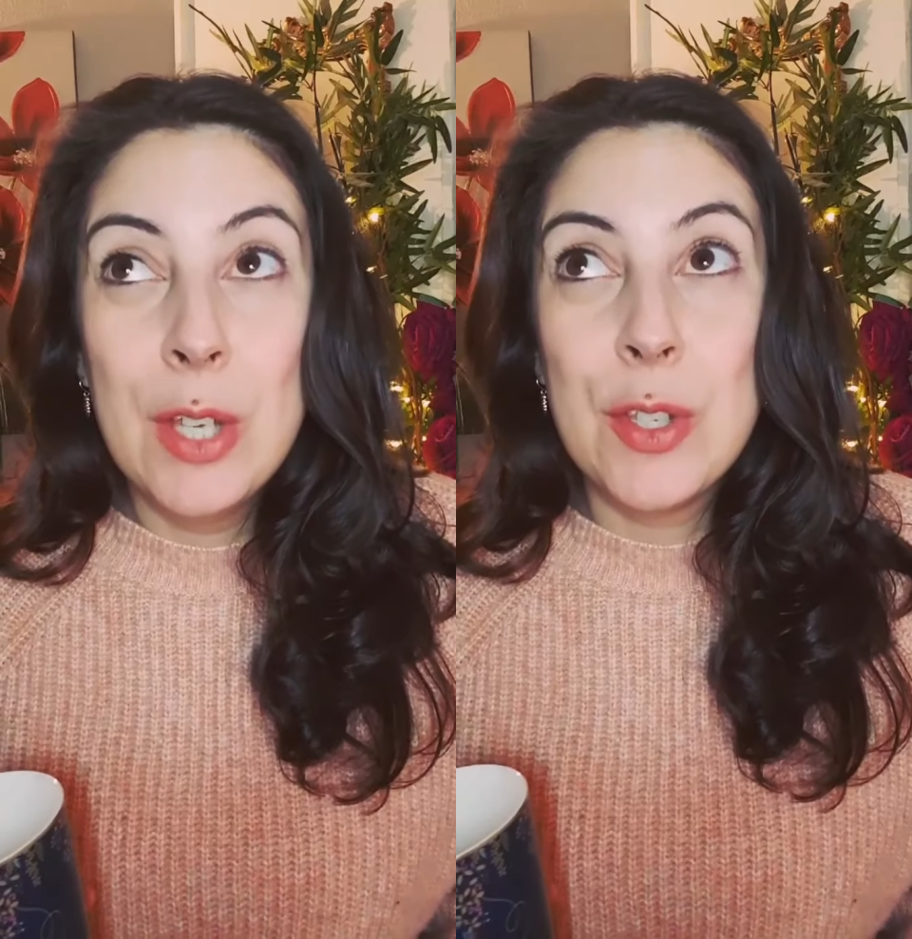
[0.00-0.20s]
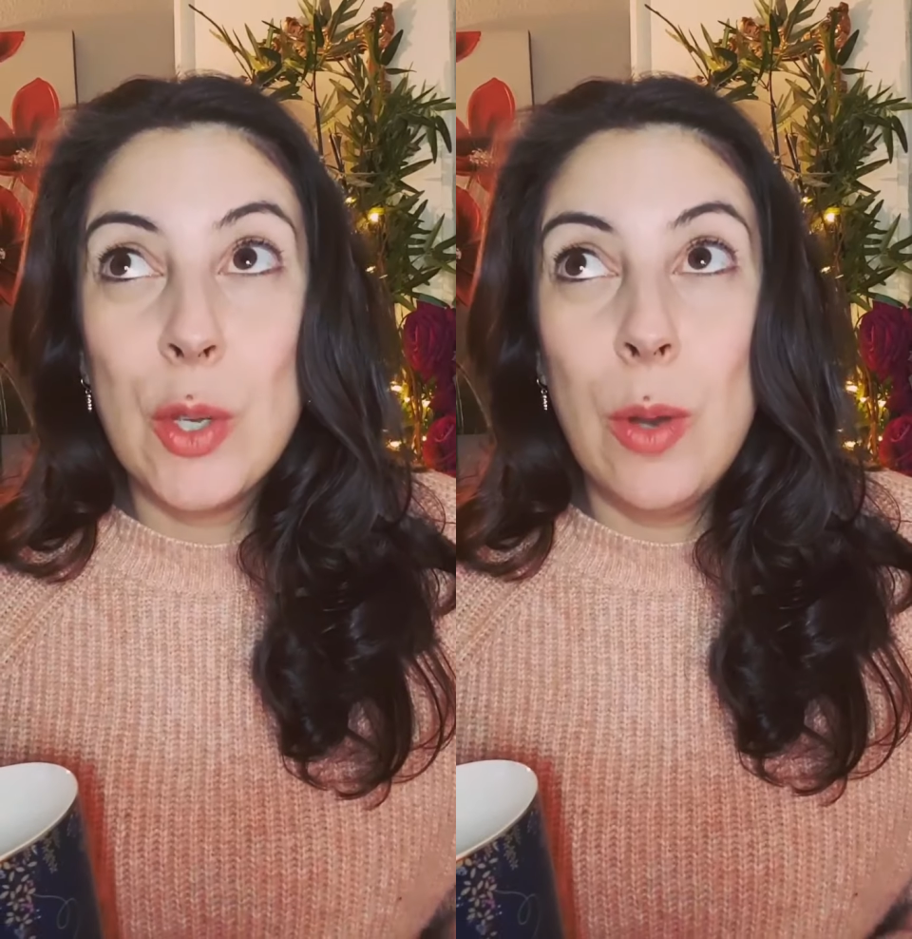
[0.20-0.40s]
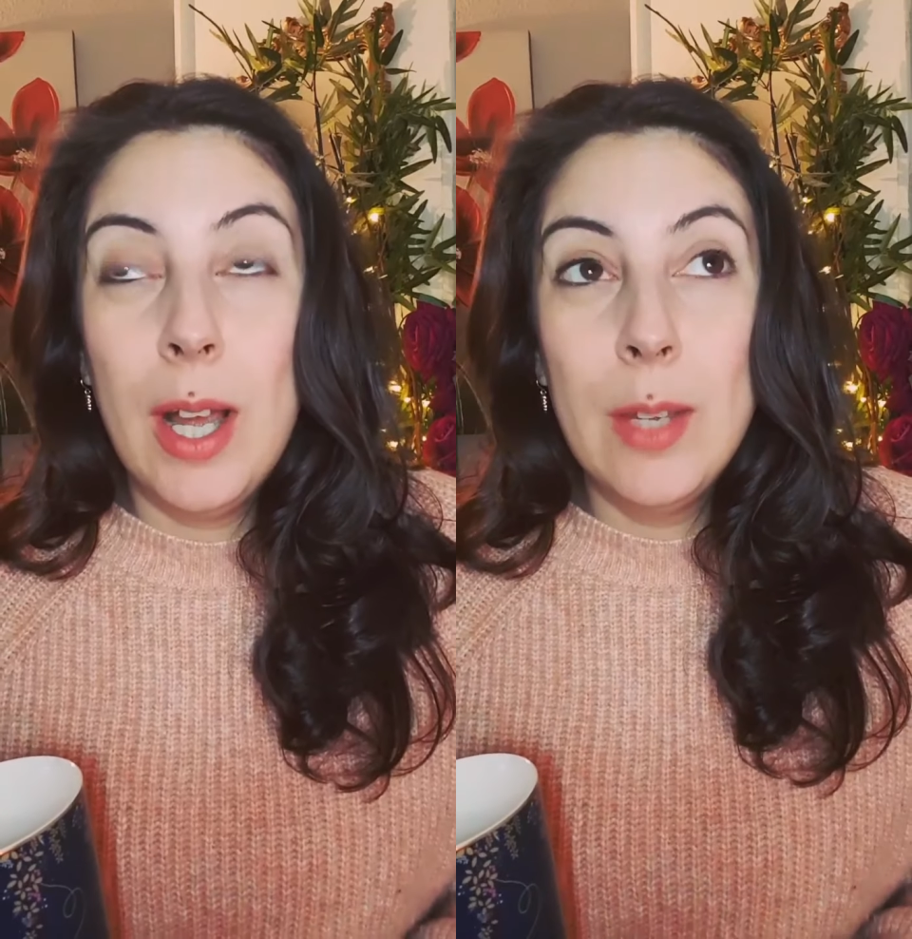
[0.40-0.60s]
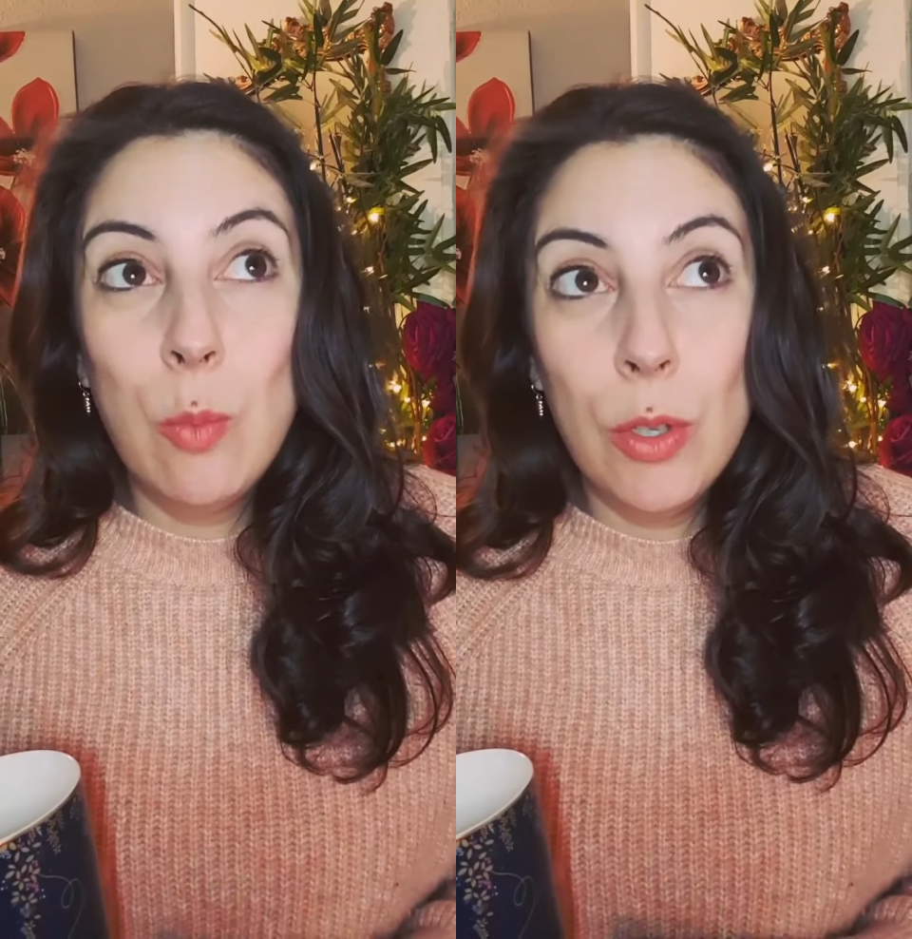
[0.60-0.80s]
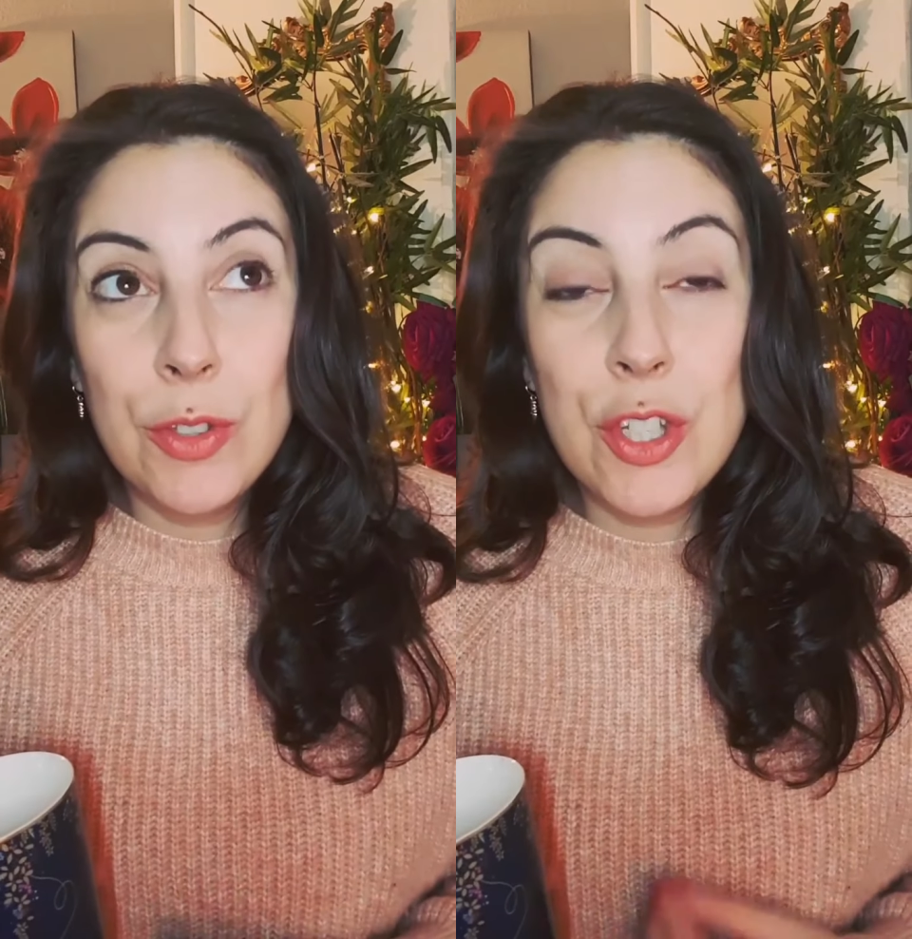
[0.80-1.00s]
So I
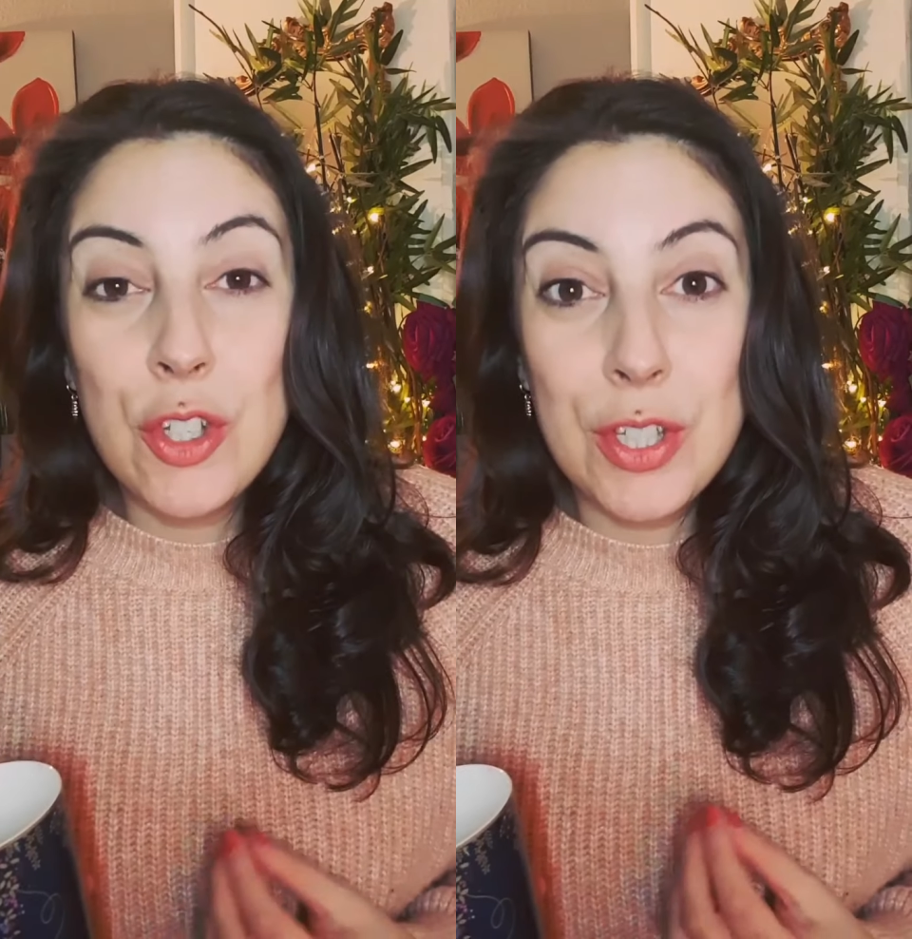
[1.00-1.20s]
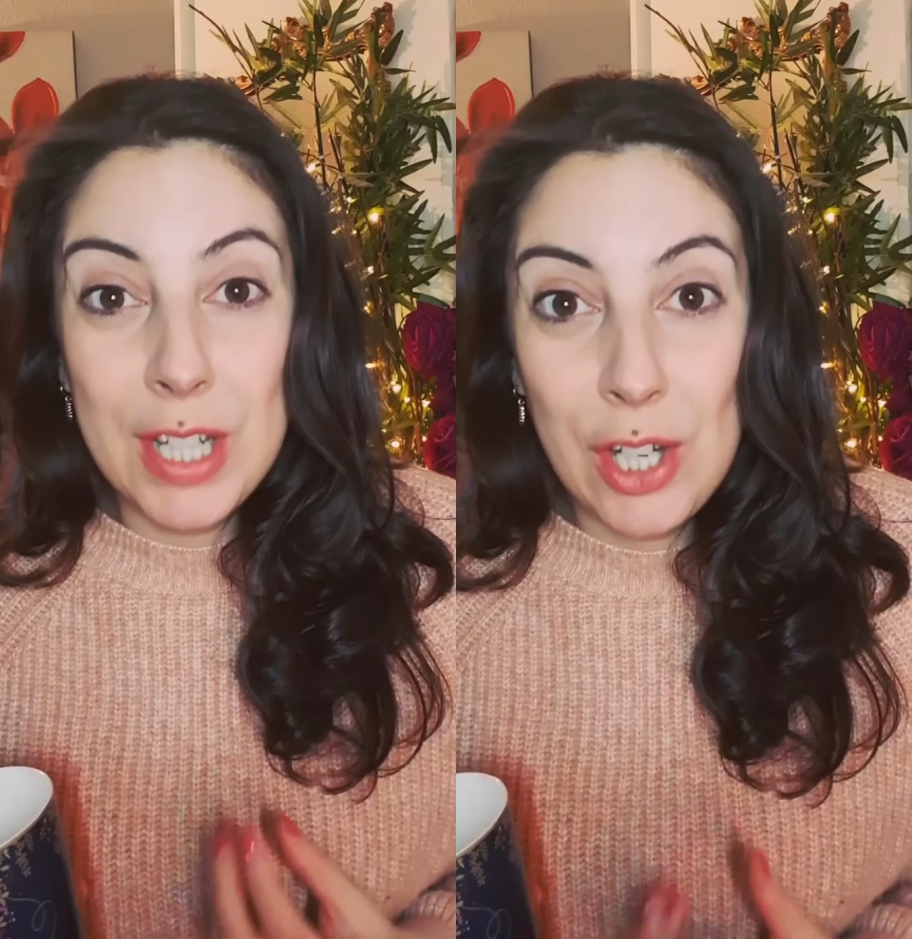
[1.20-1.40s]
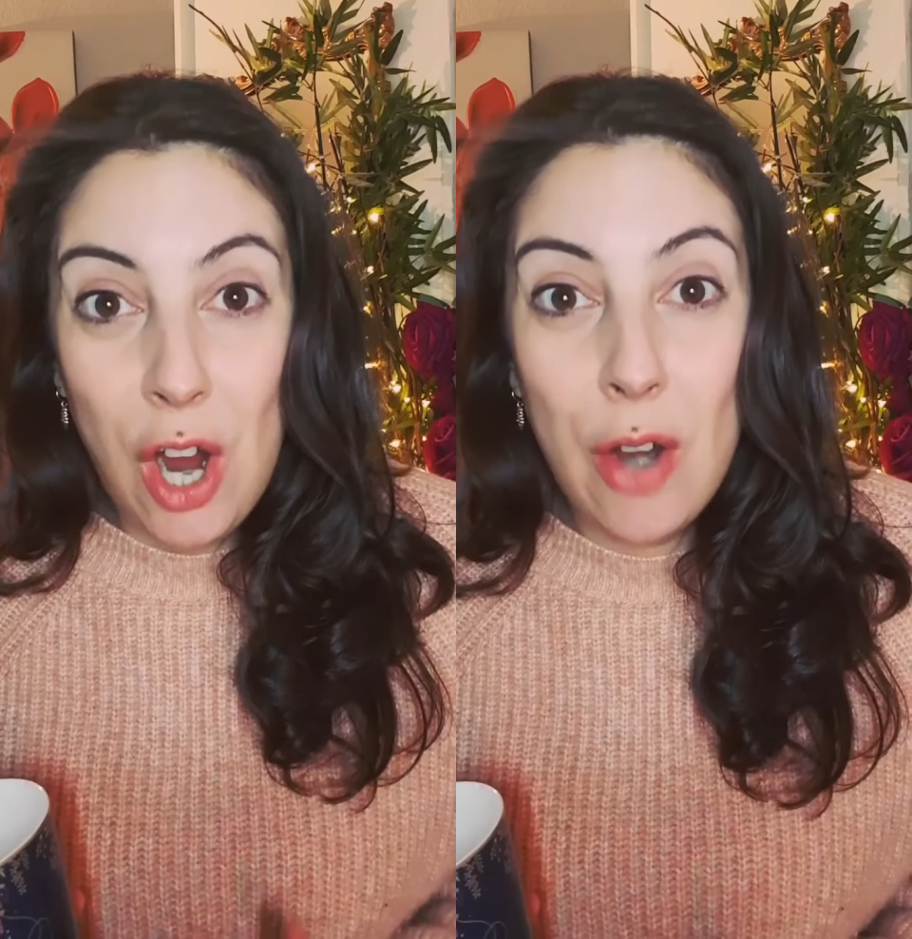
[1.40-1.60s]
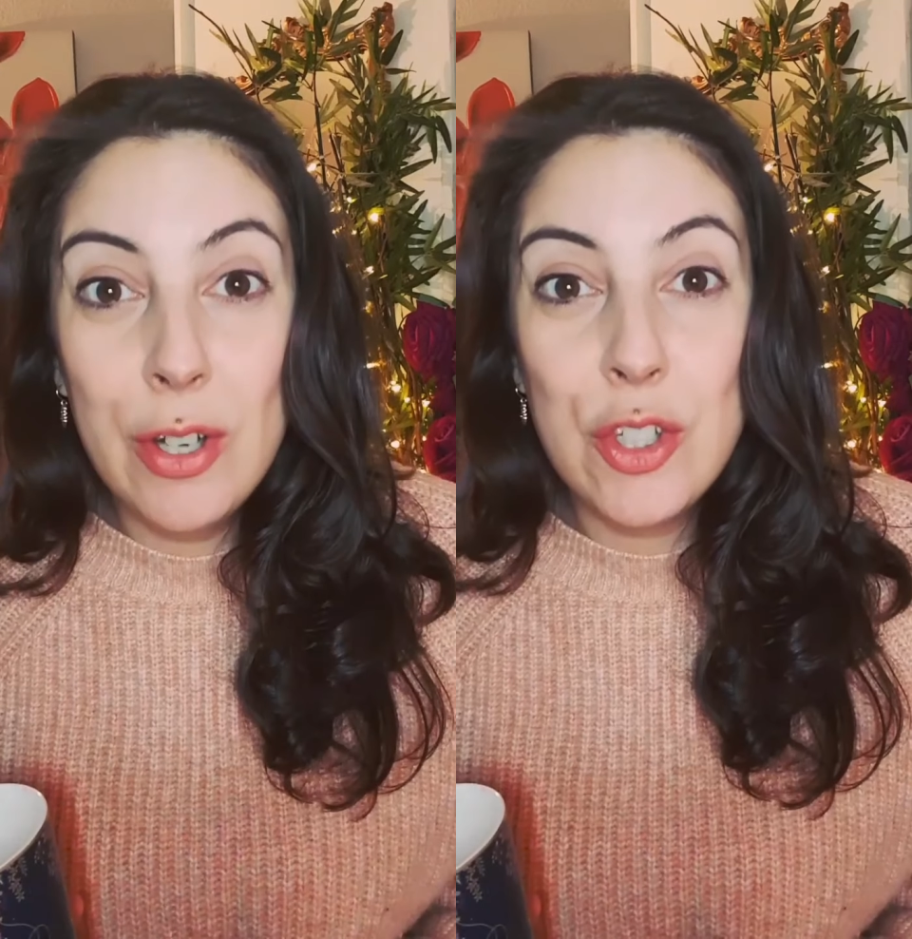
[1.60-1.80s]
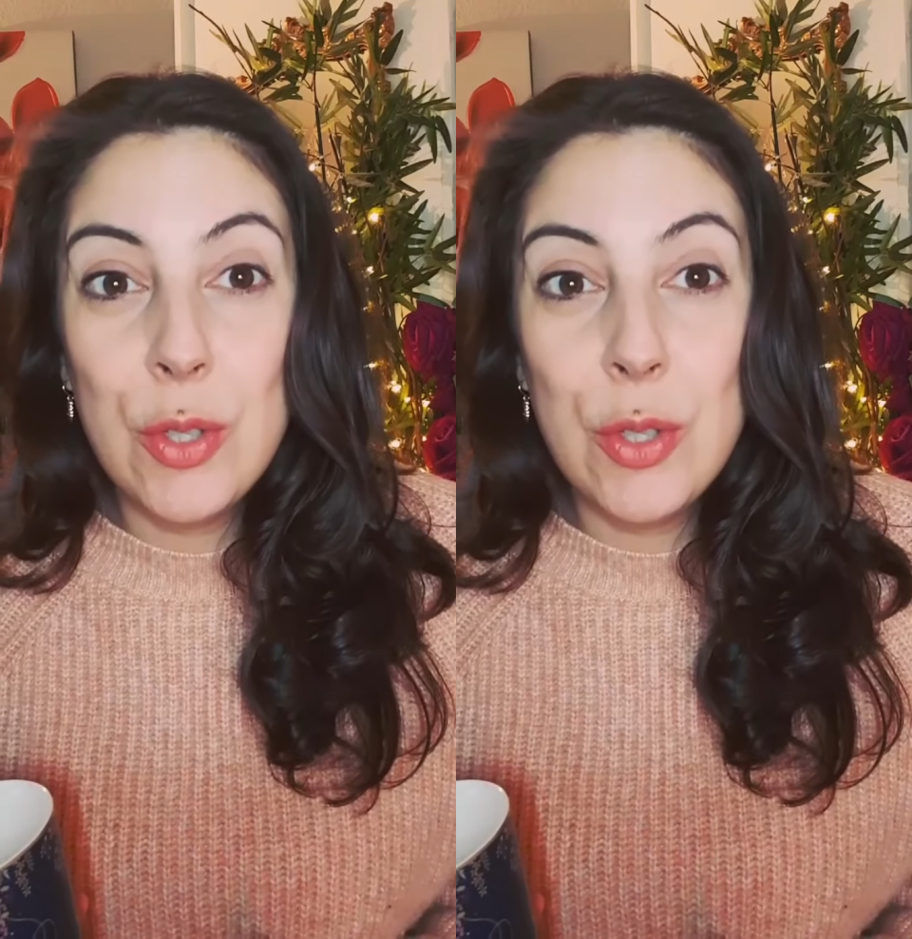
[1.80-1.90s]
want to just encourage